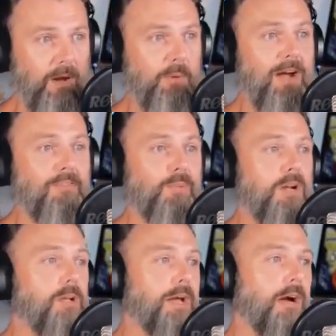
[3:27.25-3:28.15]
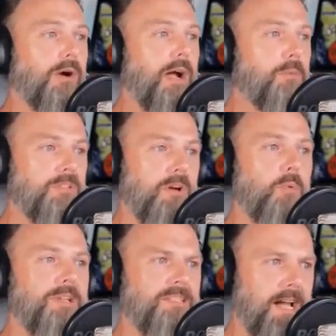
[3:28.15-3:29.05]
My wife brought up how I was
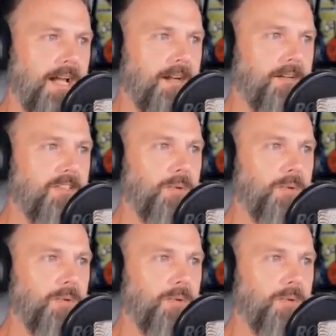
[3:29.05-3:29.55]
always tired,